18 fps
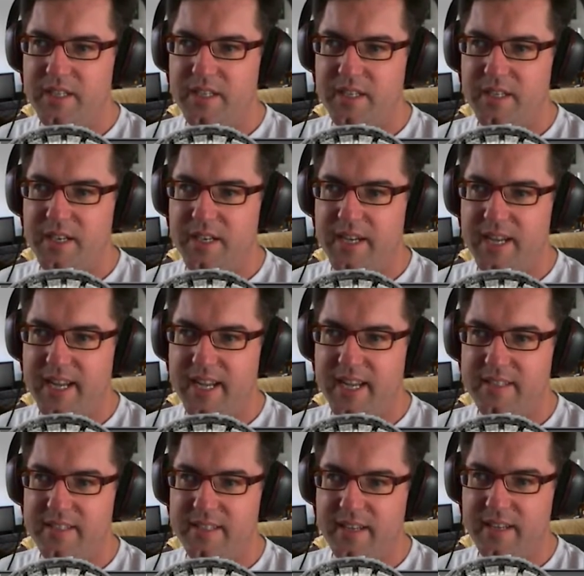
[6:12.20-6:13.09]

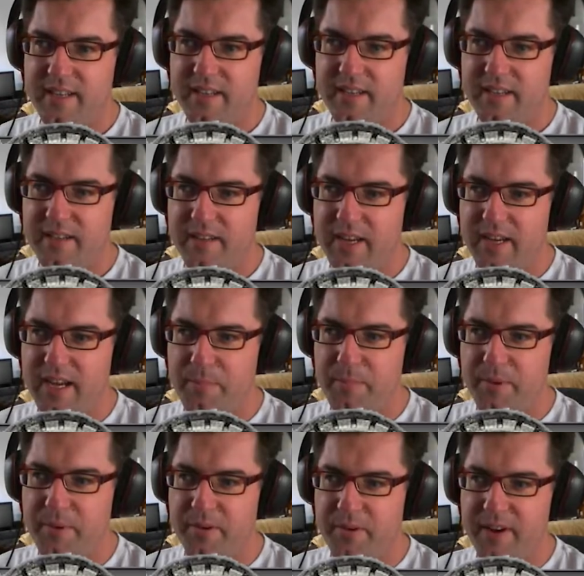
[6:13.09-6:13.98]
Okay, so
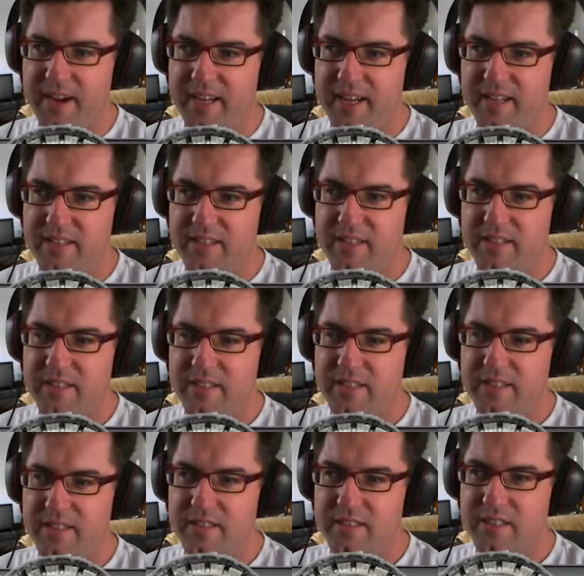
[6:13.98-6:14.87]
up and around.
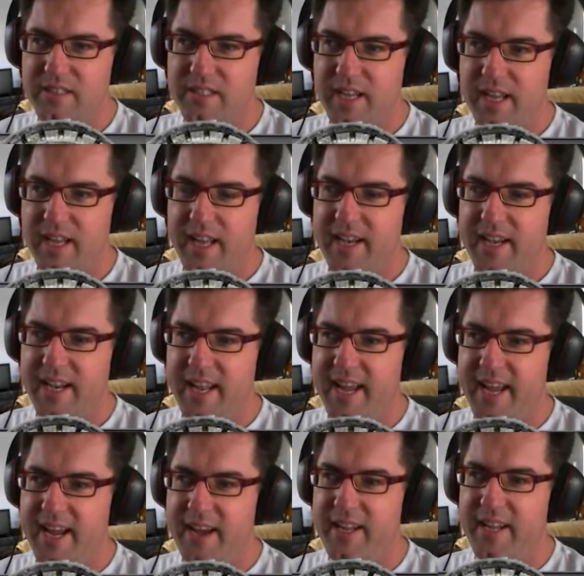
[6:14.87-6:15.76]

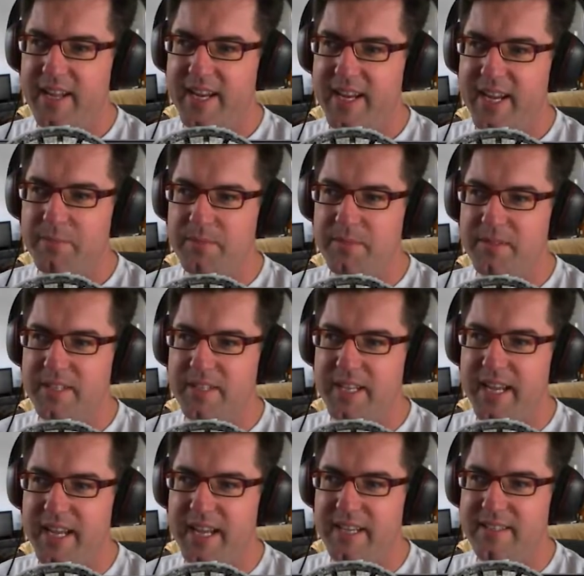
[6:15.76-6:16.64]
Now, here comes the
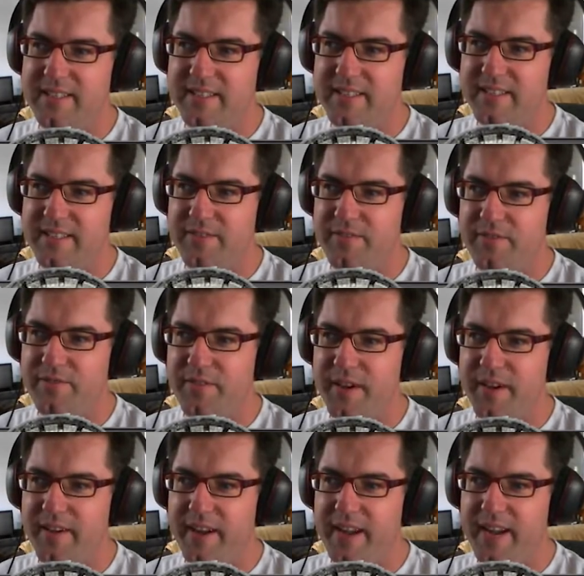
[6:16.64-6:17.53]
test. This is a
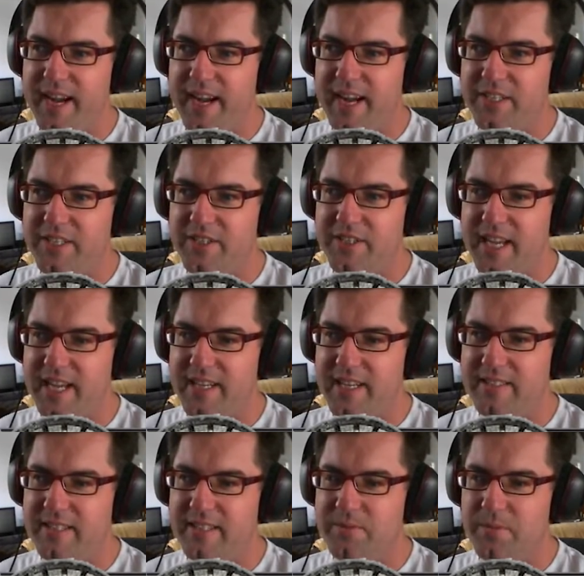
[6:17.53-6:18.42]
very harsh
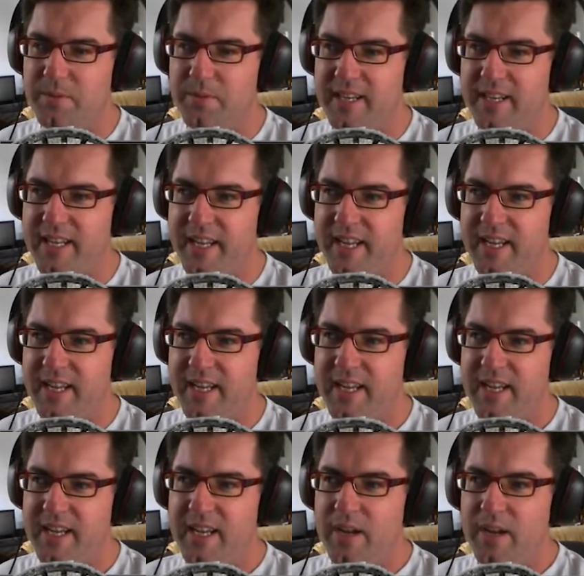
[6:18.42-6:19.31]
test, this one here,
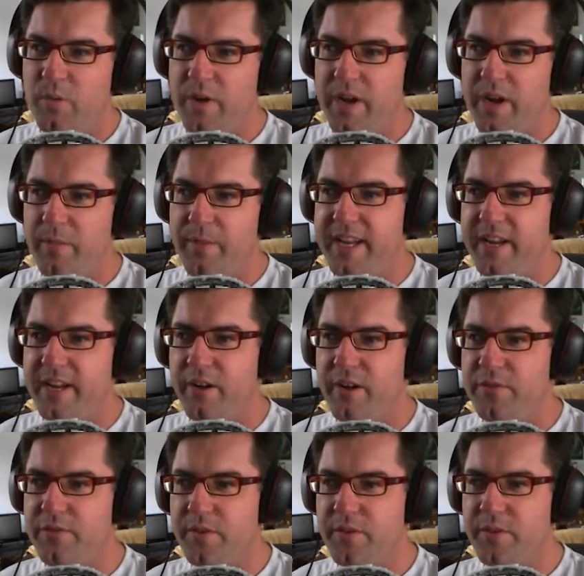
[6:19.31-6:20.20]
where we
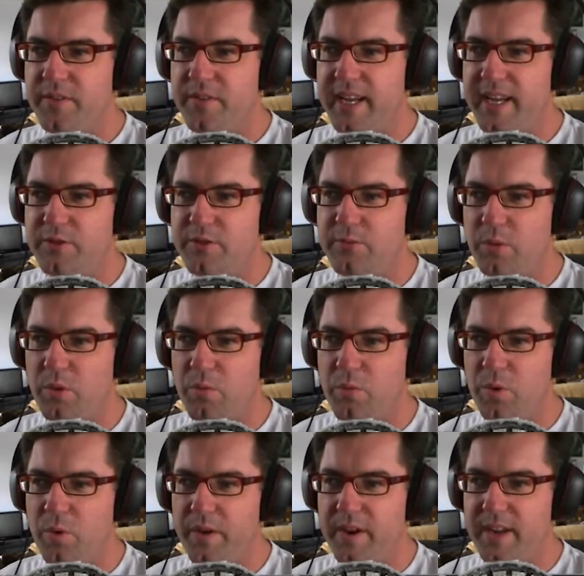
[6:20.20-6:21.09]
go through the actual
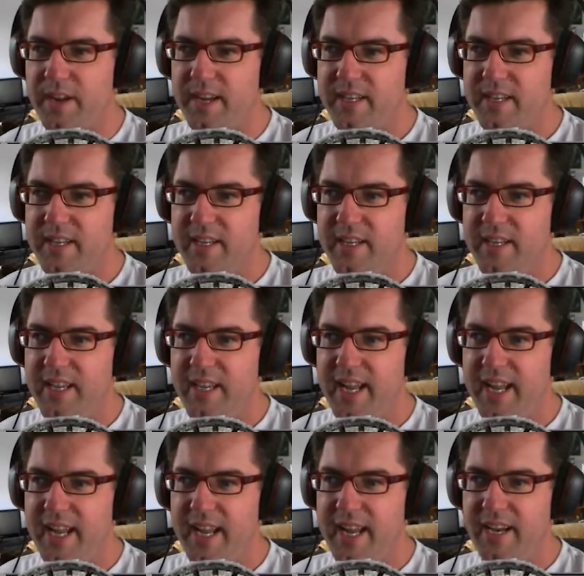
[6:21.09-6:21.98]
water.
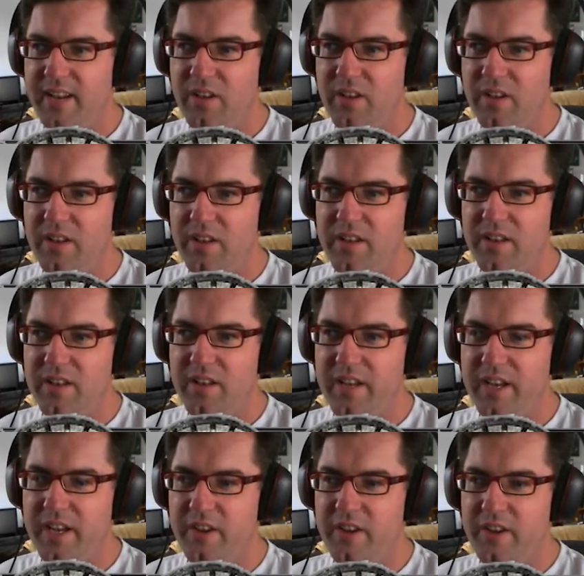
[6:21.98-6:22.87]
And,
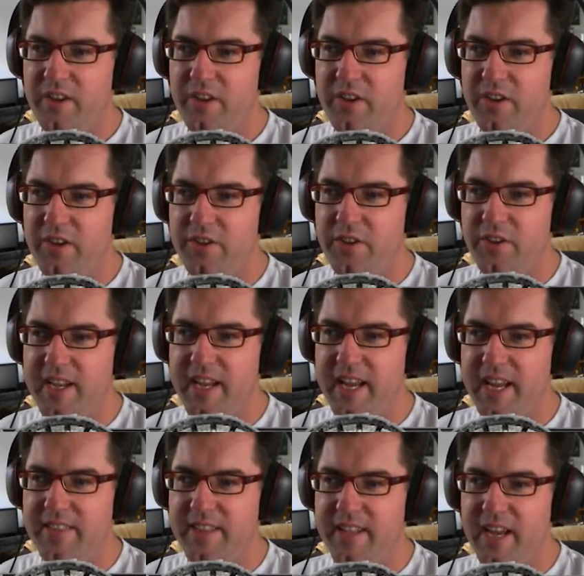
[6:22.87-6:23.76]
you know, you do
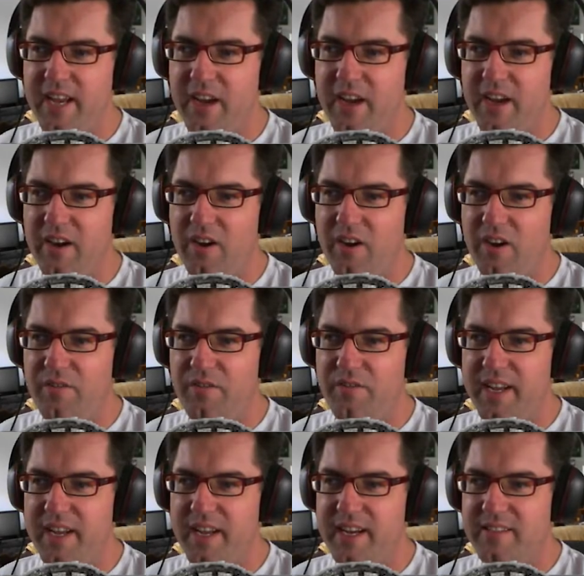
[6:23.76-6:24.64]
get the odd
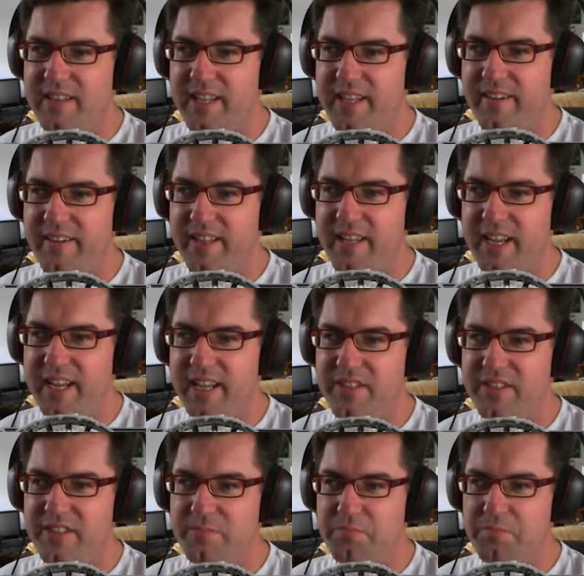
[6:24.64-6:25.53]
vehicle here and there
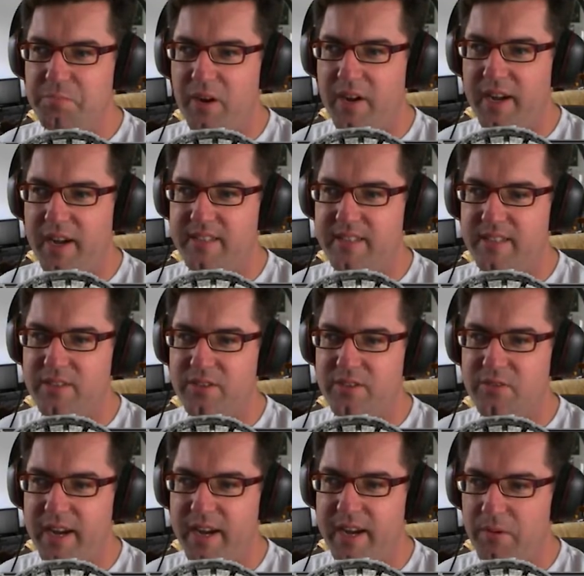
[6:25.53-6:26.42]
that just pikes it
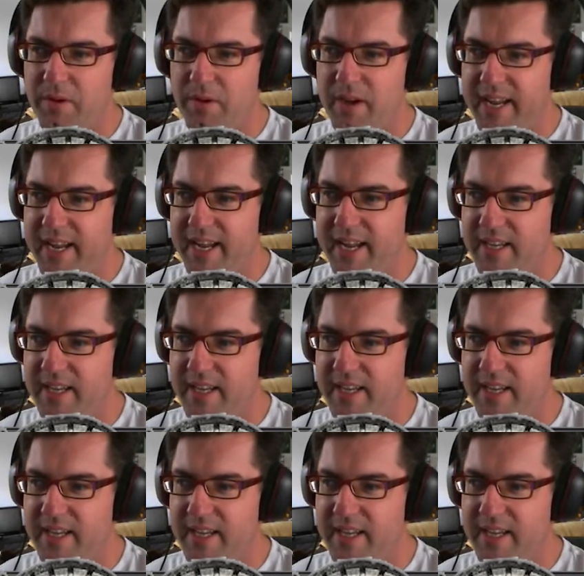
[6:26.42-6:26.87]
straight away.